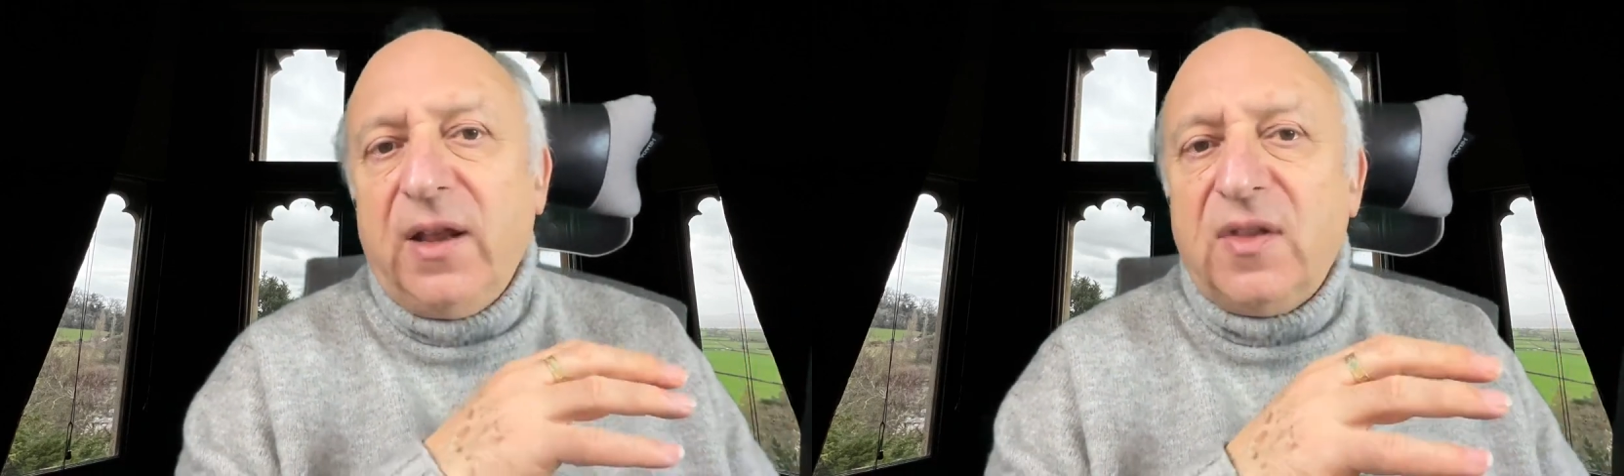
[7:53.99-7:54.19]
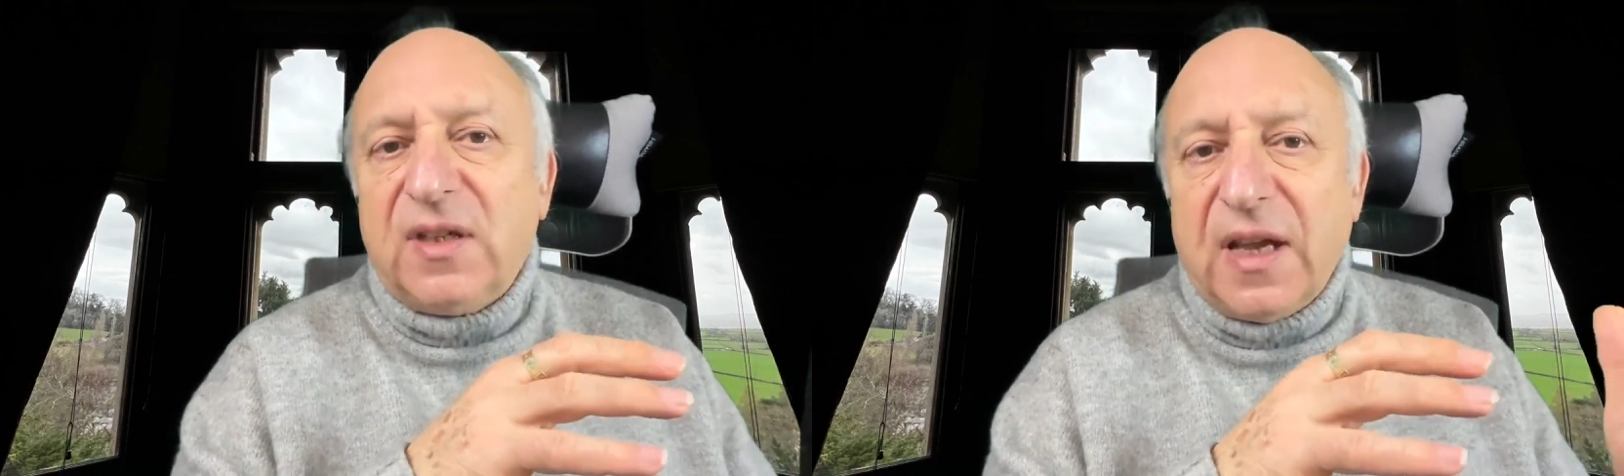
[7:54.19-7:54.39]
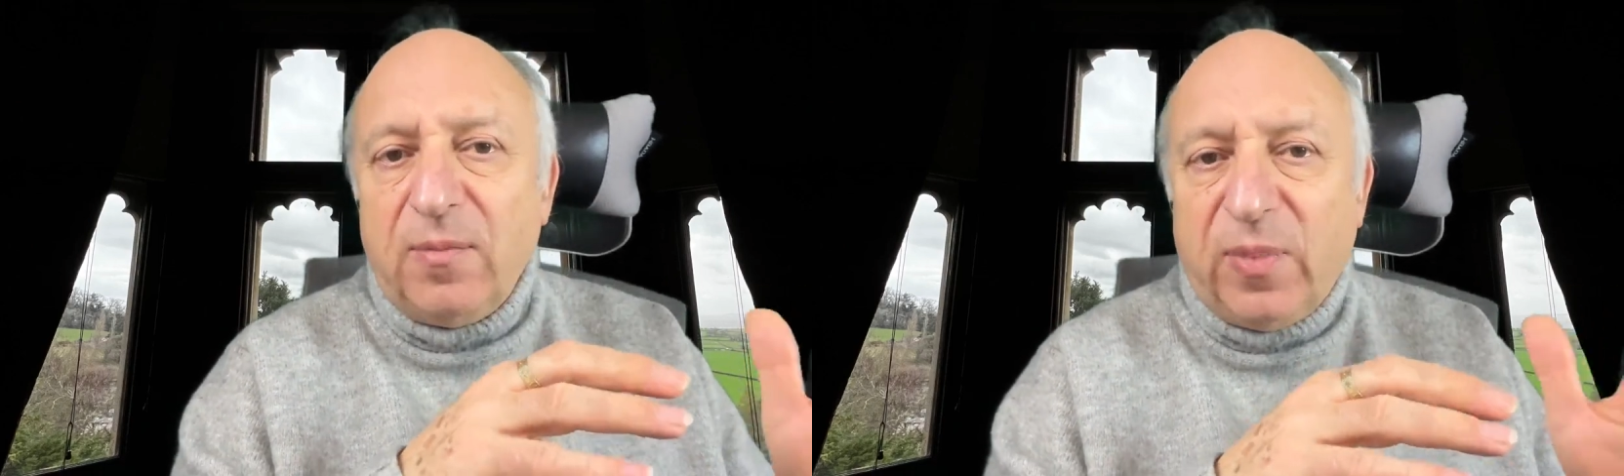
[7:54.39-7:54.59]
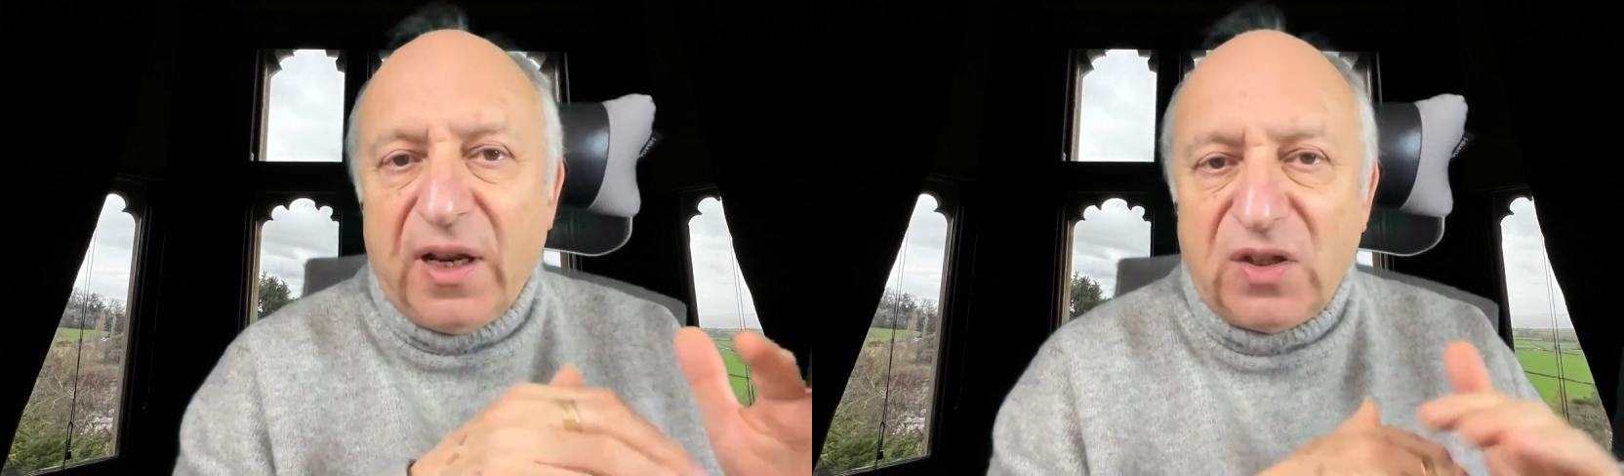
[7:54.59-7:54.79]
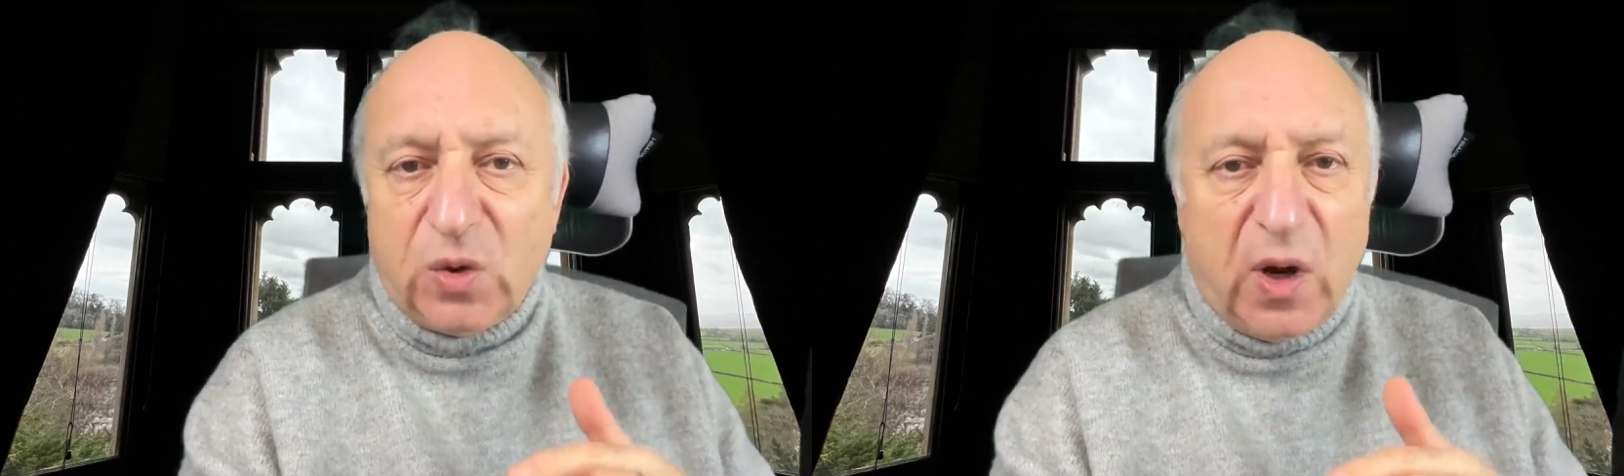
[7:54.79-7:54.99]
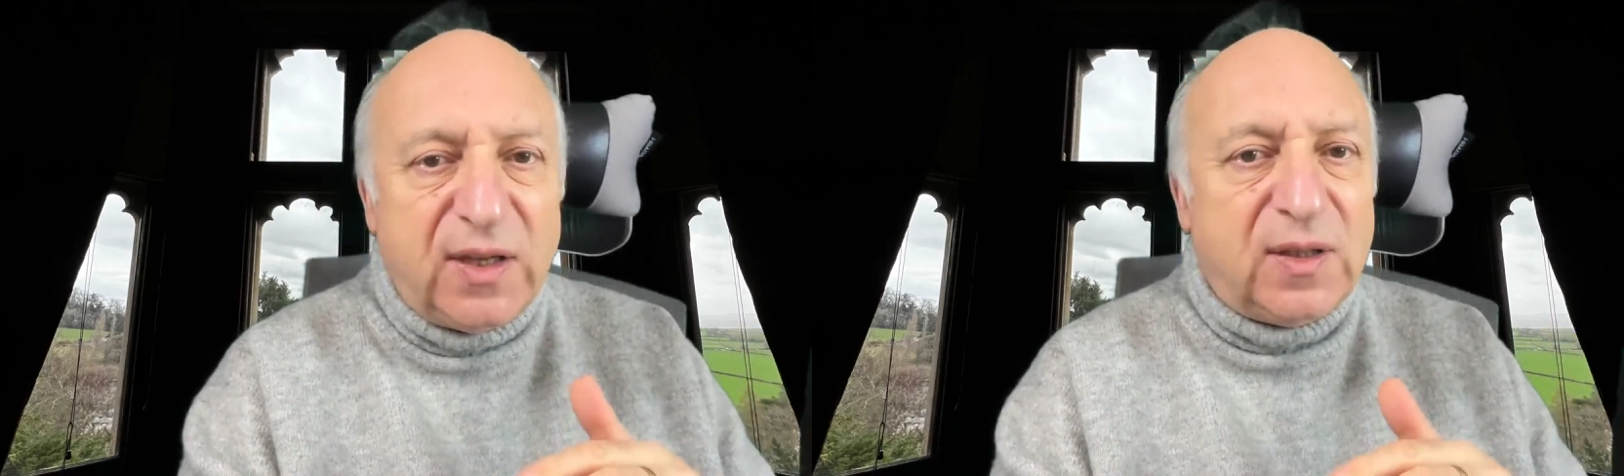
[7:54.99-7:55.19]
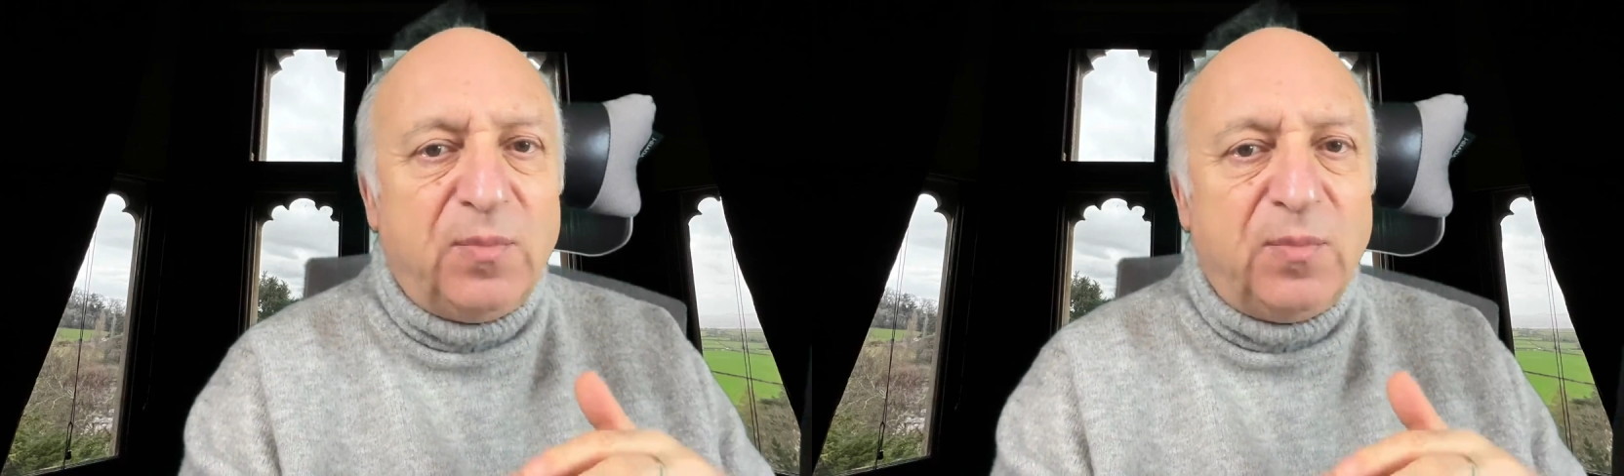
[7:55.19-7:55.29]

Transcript: in the same place twice,